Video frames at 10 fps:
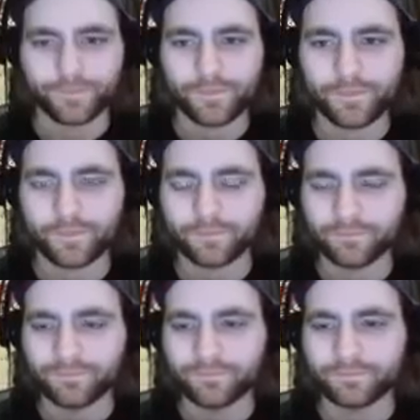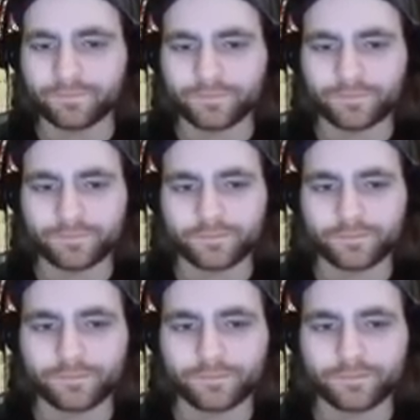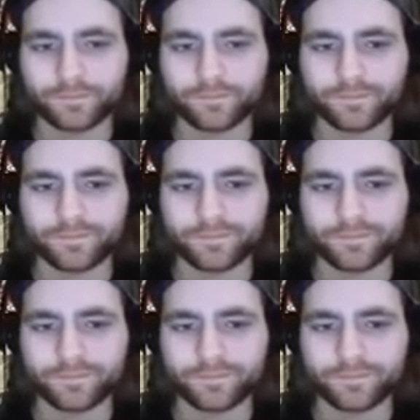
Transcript: (silence)